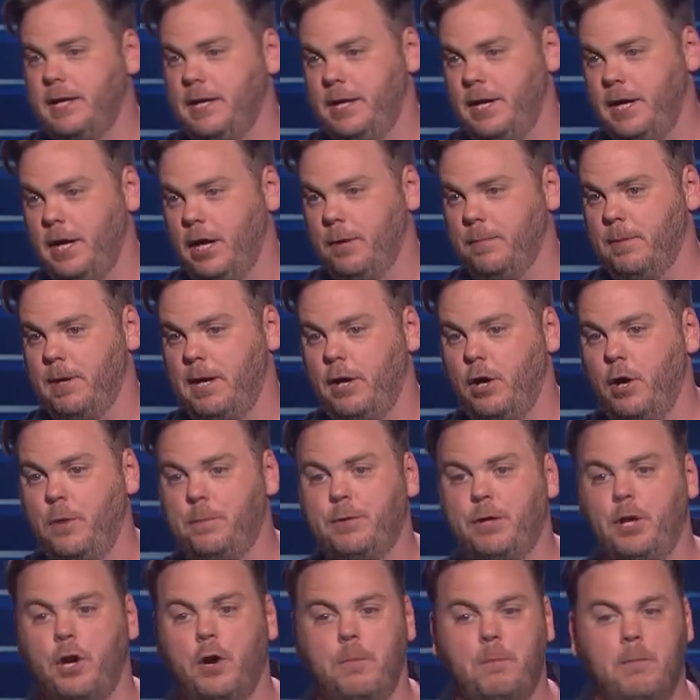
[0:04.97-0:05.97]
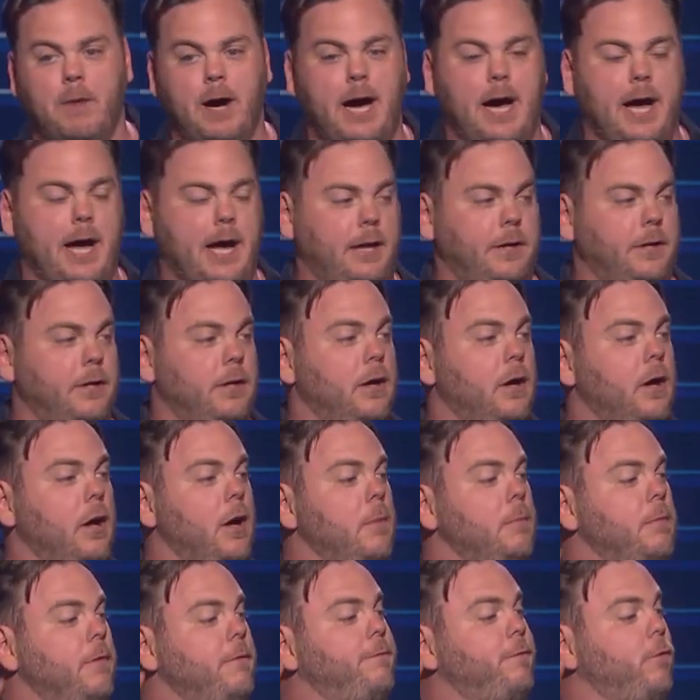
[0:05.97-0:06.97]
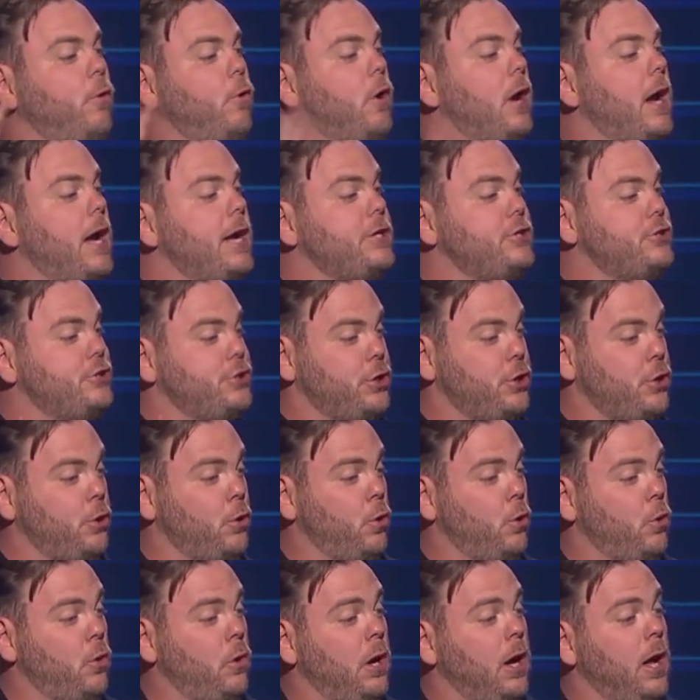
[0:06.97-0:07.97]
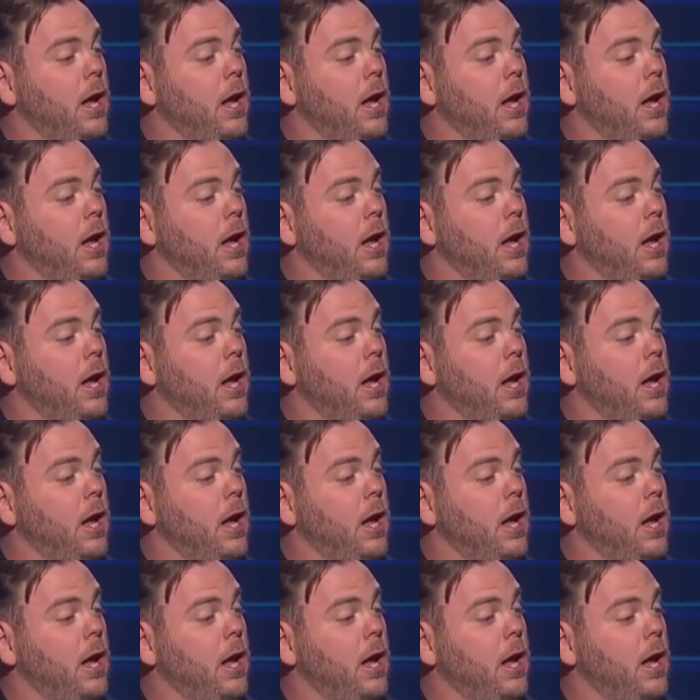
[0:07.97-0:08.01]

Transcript: here, but I hope you don't mind. Before I do,